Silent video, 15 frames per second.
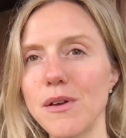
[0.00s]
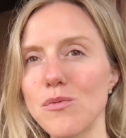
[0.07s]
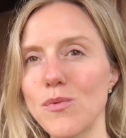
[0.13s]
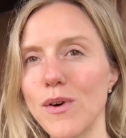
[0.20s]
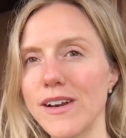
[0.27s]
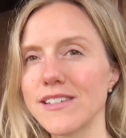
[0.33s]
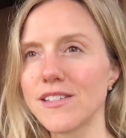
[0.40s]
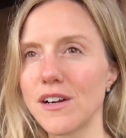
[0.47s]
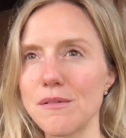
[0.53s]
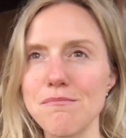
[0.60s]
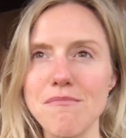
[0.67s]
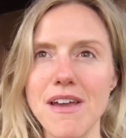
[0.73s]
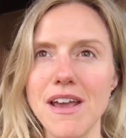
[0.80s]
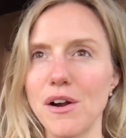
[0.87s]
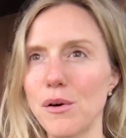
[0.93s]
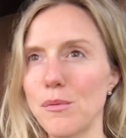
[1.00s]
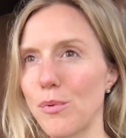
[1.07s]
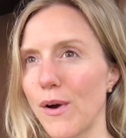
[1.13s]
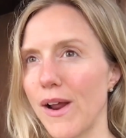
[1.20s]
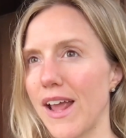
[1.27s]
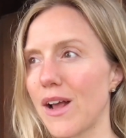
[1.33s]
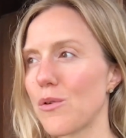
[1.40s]
What is our make or
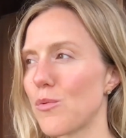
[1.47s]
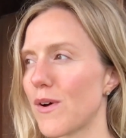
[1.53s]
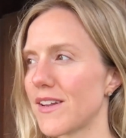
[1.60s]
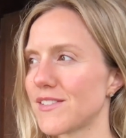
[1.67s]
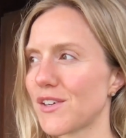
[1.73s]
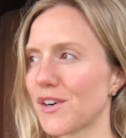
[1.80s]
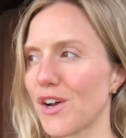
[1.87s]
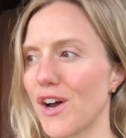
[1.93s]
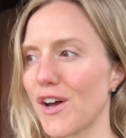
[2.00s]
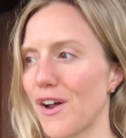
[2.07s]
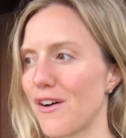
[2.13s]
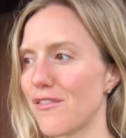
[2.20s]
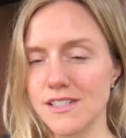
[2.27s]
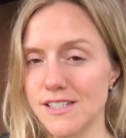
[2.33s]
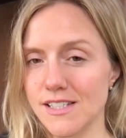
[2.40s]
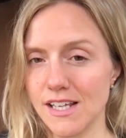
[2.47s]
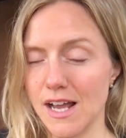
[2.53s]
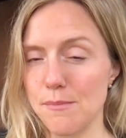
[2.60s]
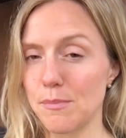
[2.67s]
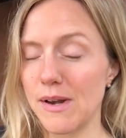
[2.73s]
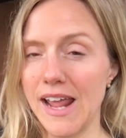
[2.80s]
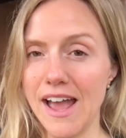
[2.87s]
break? What is our cutoff? Does the
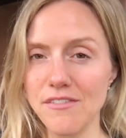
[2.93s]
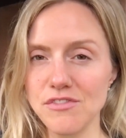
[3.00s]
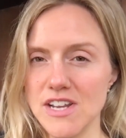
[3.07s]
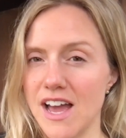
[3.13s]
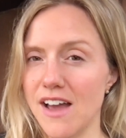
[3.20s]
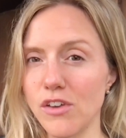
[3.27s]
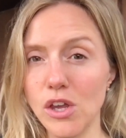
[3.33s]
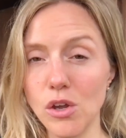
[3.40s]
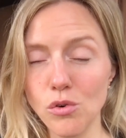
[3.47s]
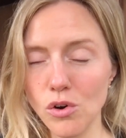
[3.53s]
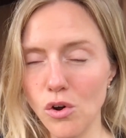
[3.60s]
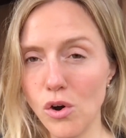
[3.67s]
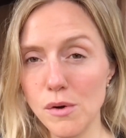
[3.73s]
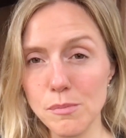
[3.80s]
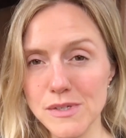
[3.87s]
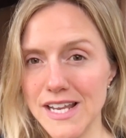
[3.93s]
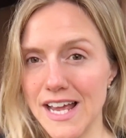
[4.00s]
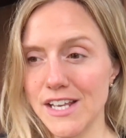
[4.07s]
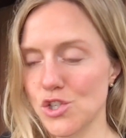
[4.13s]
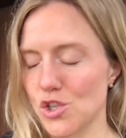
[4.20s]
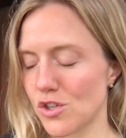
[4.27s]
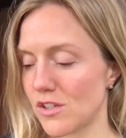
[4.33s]
company have to have unicorn
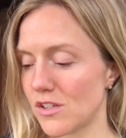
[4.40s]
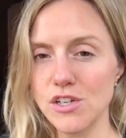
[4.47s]
potential?